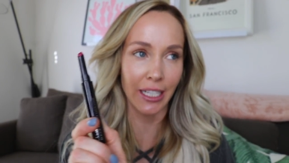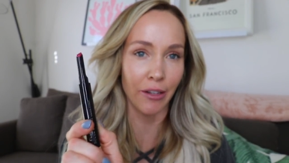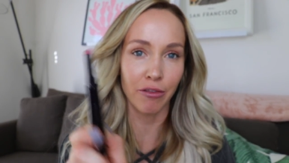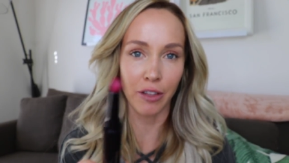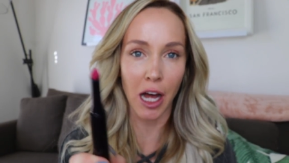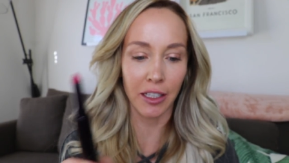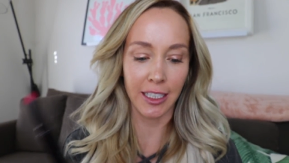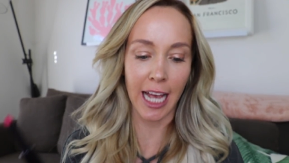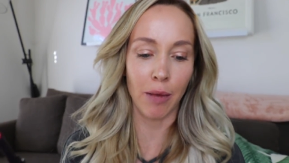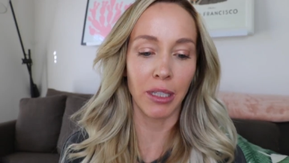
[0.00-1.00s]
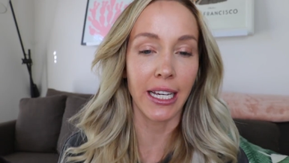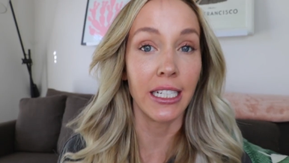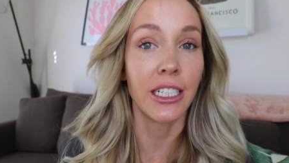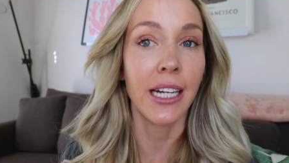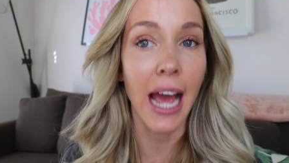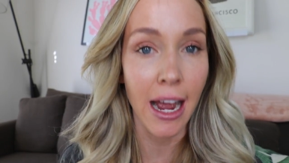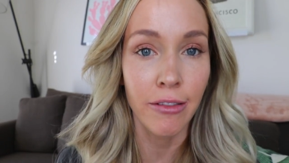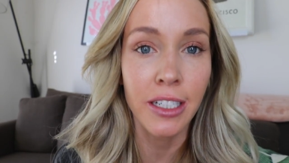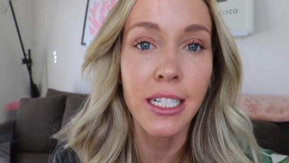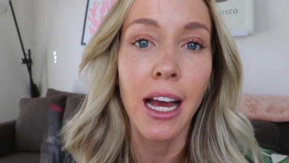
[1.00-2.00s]
like flawless application
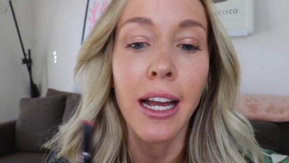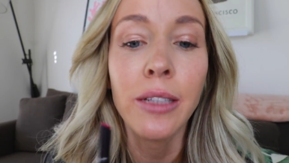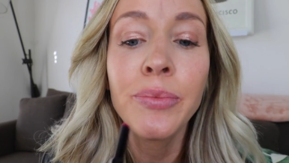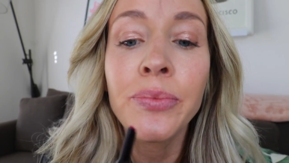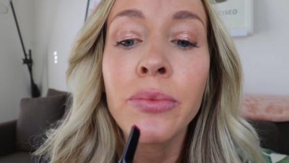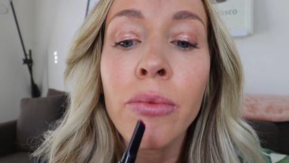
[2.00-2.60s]
every time.